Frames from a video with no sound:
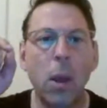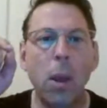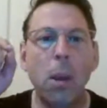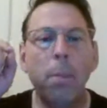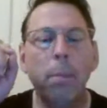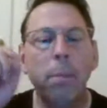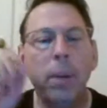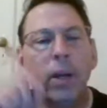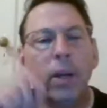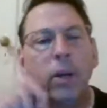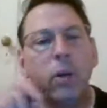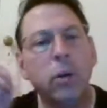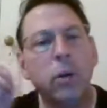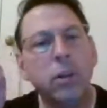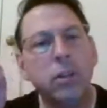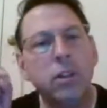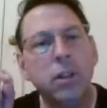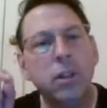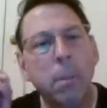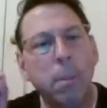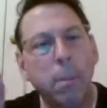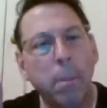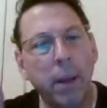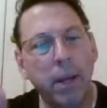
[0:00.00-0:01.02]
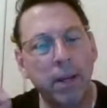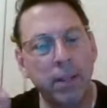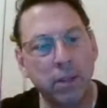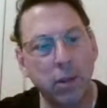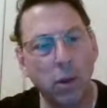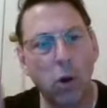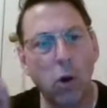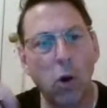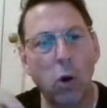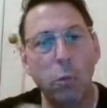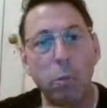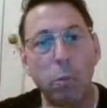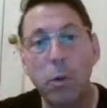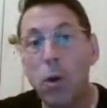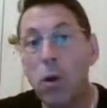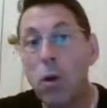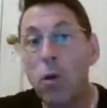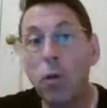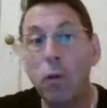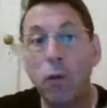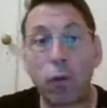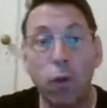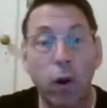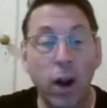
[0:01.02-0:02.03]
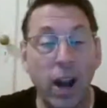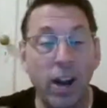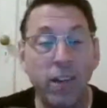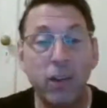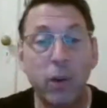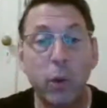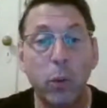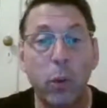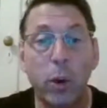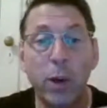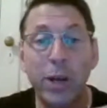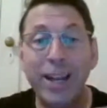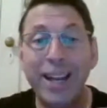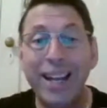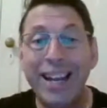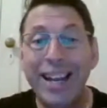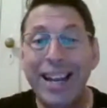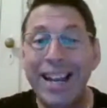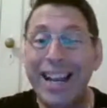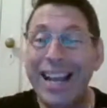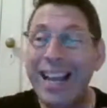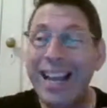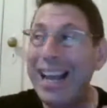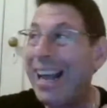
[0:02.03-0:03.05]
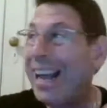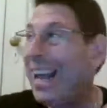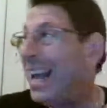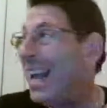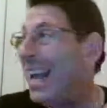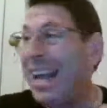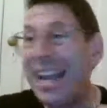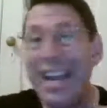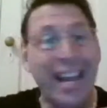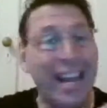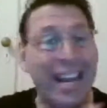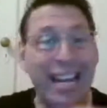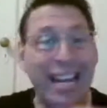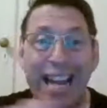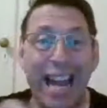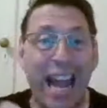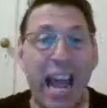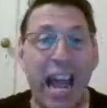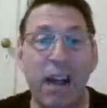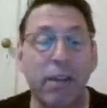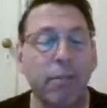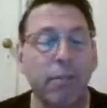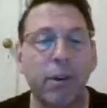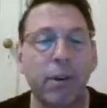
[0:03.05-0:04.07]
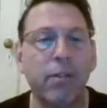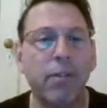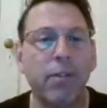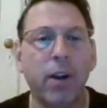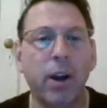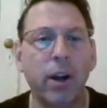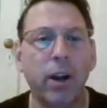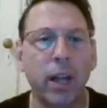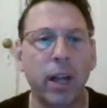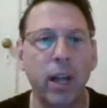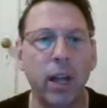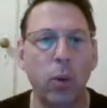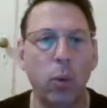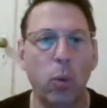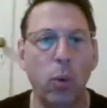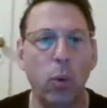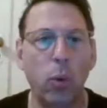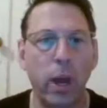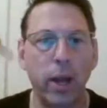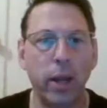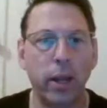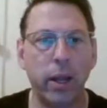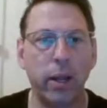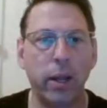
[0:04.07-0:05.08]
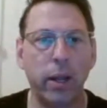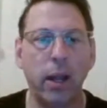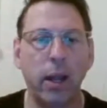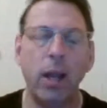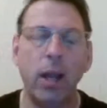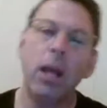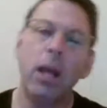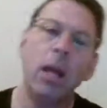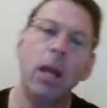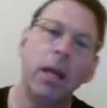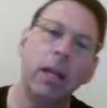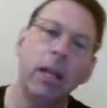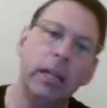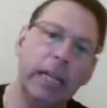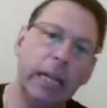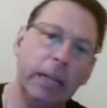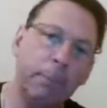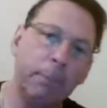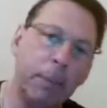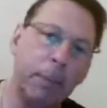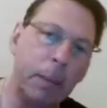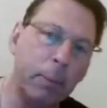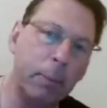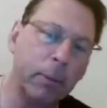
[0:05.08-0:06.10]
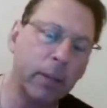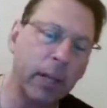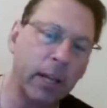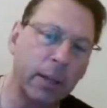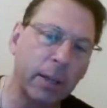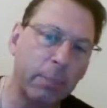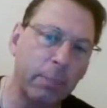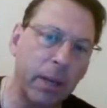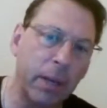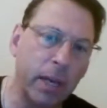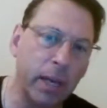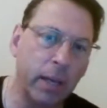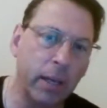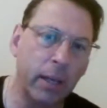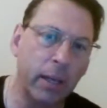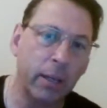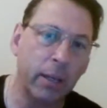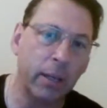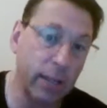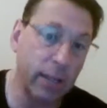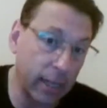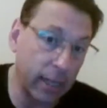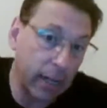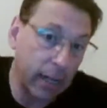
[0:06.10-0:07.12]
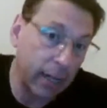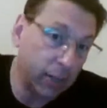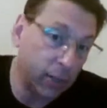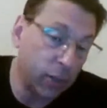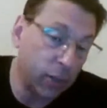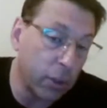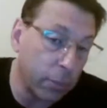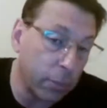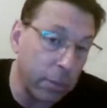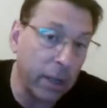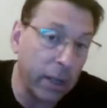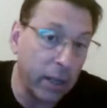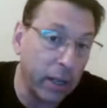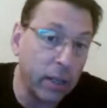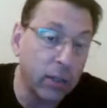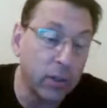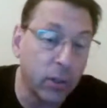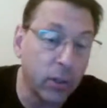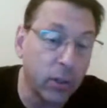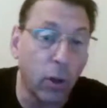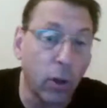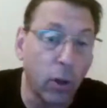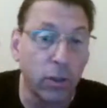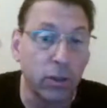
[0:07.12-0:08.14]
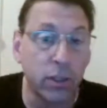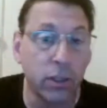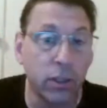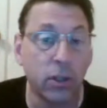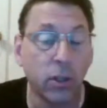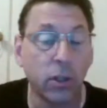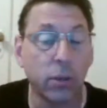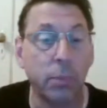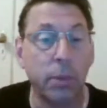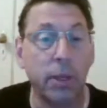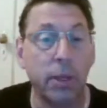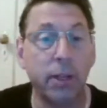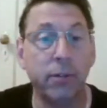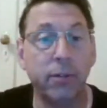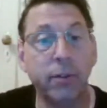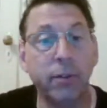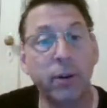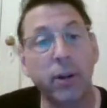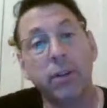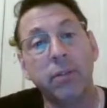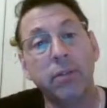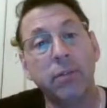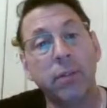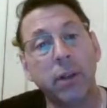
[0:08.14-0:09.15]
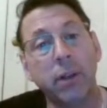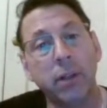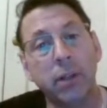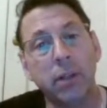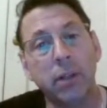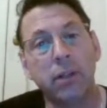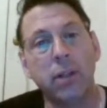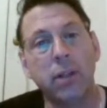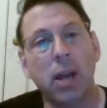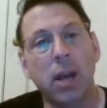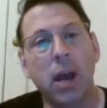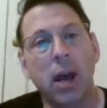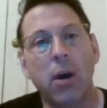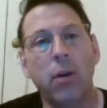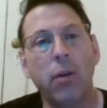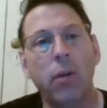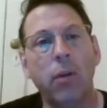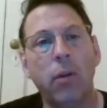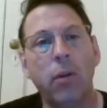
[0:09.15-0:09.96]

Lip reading: Bitcoin is the best hope for everyone in every fucking way. That people like me, that it took me as long as it took me to fucking figure this out.